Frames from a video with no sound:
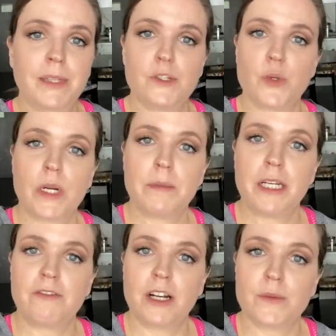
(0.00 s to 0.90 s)
twenty
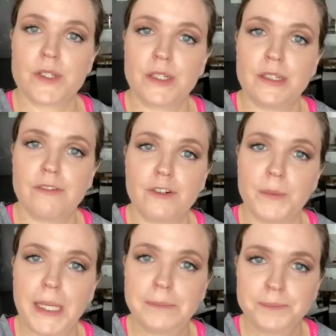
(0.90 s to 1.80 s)
minute run was good enough for
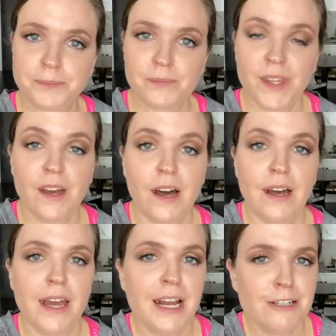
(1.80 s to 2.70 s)
me.
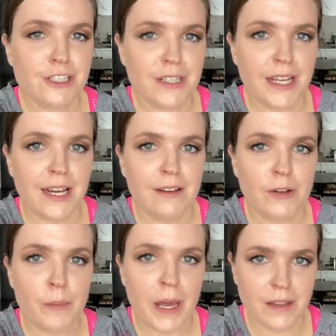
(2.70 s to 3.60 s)
Uh, and actually they have
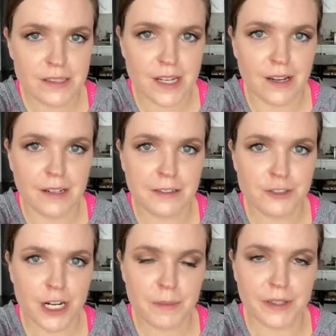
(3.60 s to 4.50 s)
a Peloton
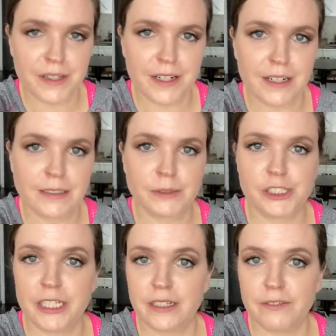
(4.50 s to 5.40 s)
treadmill here, which
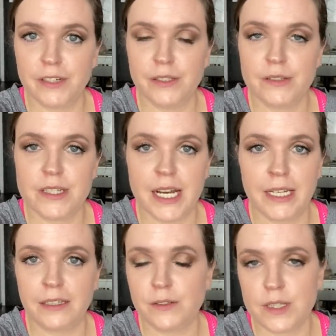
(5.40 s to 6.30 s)
I had never used. I
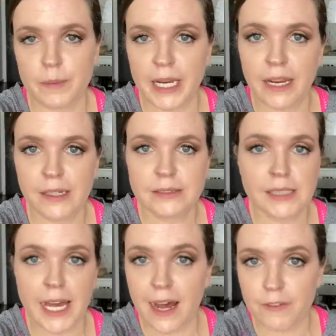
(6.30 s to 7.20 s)
use the bike,
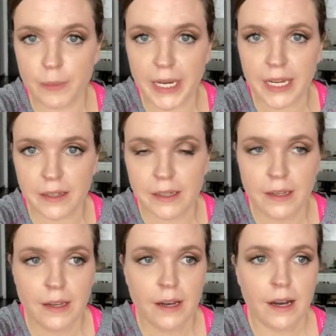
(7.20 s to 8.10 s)
I have the bike.
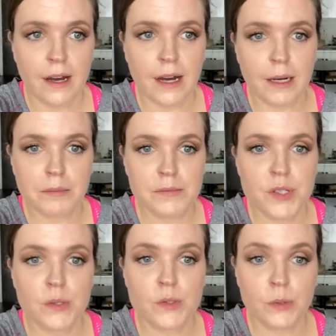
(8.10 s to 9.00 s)
Um,
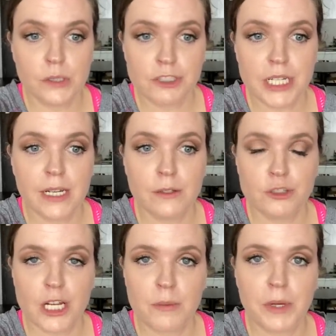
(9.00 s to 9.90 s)
so it's cool to check out the
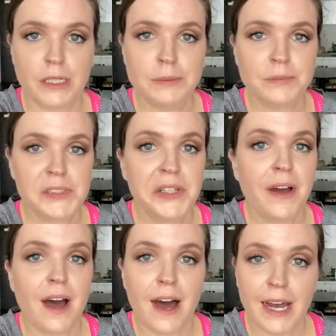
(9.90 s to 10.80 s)
treadmill.
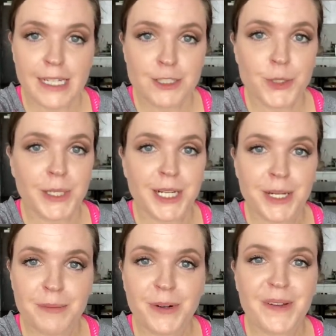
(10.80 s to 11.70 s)
I enjoyed
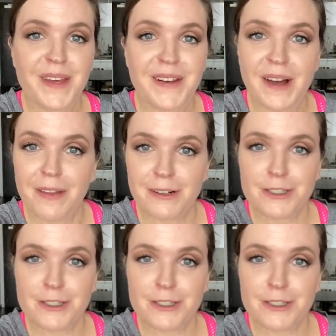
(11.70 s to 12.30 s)
it more than other